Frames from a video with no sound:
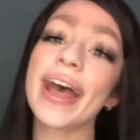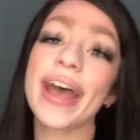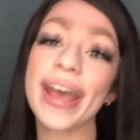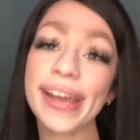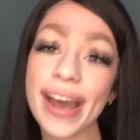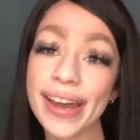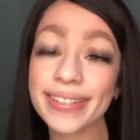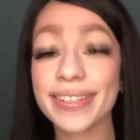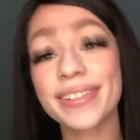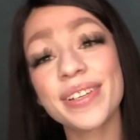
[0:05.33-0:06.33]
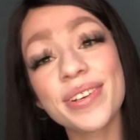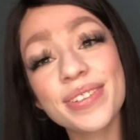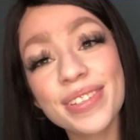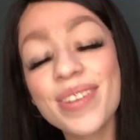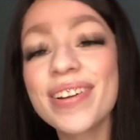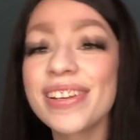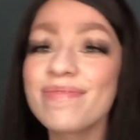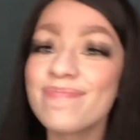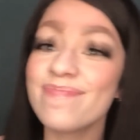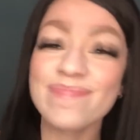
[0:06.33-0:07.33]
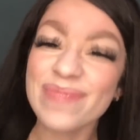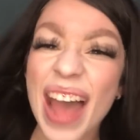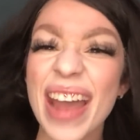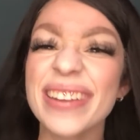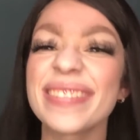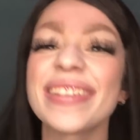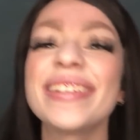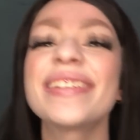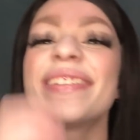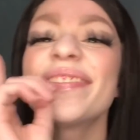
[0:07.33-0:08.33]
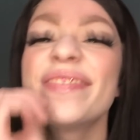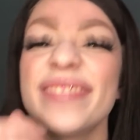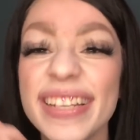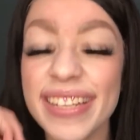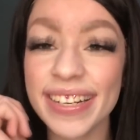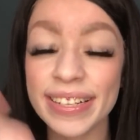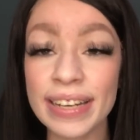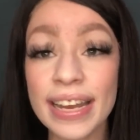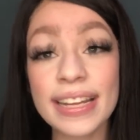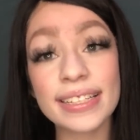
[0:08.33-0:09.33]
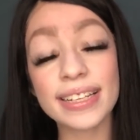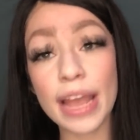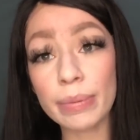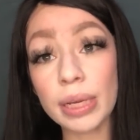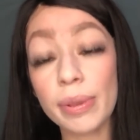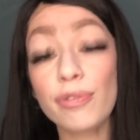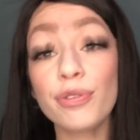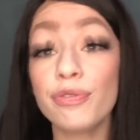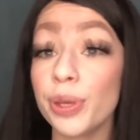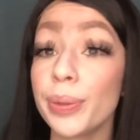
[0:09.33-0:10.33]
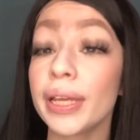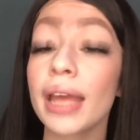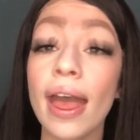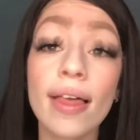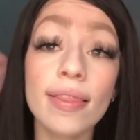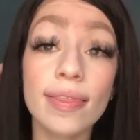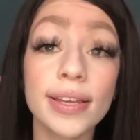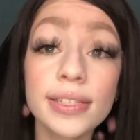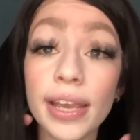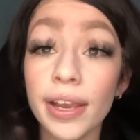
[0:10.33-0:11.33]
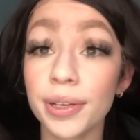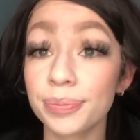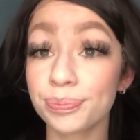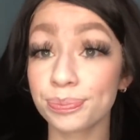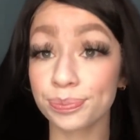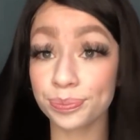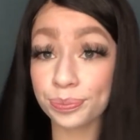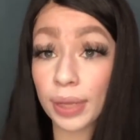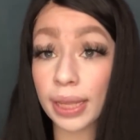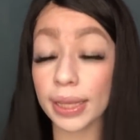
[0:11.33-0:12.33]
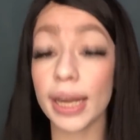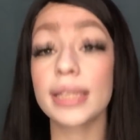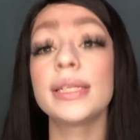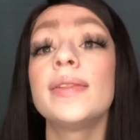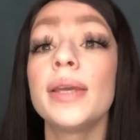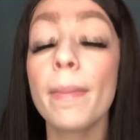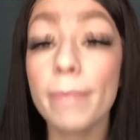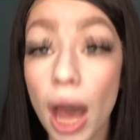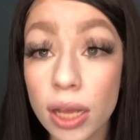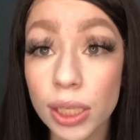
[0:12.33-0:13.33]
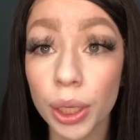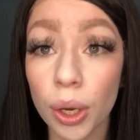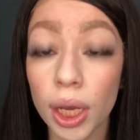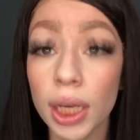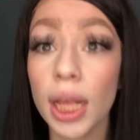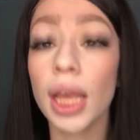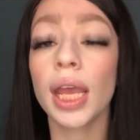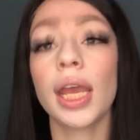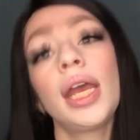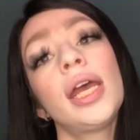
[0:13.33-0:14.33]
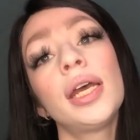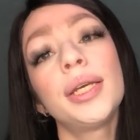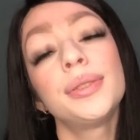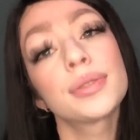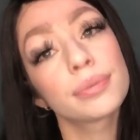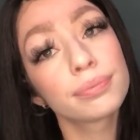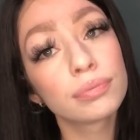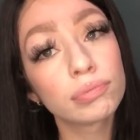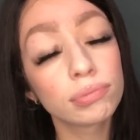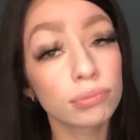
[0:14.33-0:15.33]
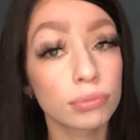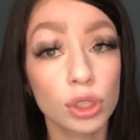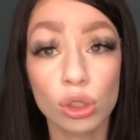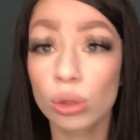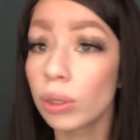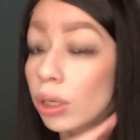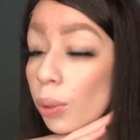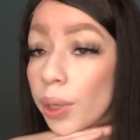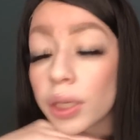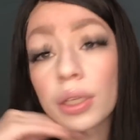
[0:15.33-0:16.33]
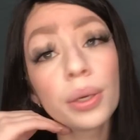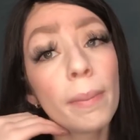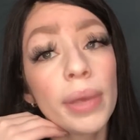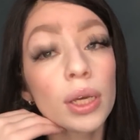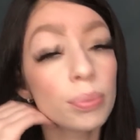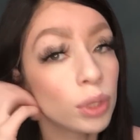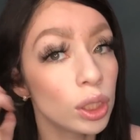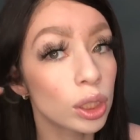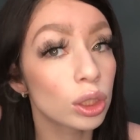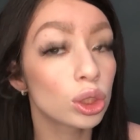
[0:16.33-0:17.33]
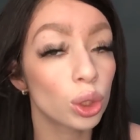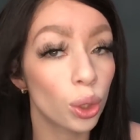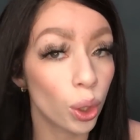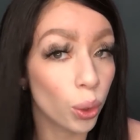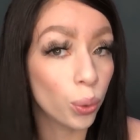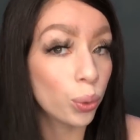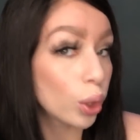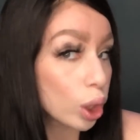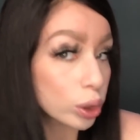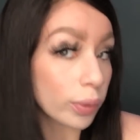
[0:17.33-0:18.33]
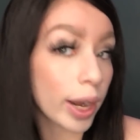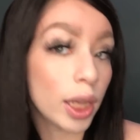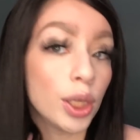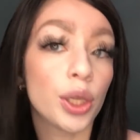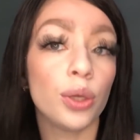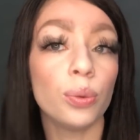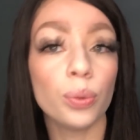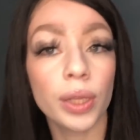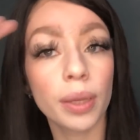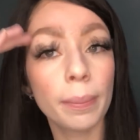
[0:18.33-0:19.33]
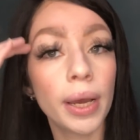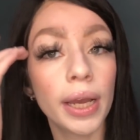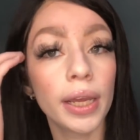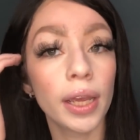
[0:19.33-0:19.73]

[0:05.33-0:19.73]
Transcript: Hey guys, it's your girl Zoe and I'm back with another video. Today I'm going to be reviewing this hair that I did the unboxing on and just doing a quick little makeup look to go so that I look cute with my